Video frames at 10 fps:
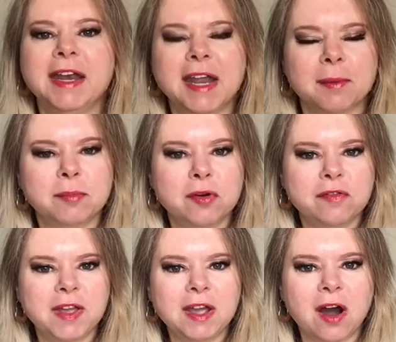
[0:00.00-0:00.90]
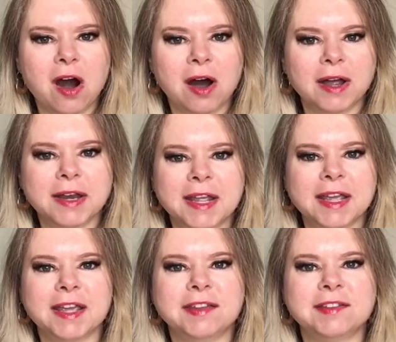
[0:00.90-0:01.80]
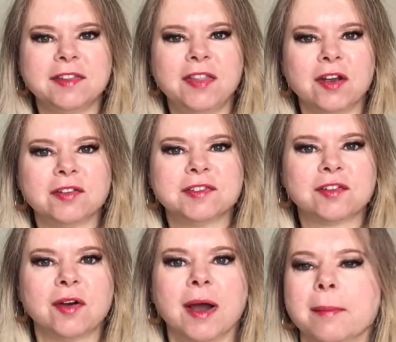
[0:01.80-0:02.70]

Now moving on is their scrub.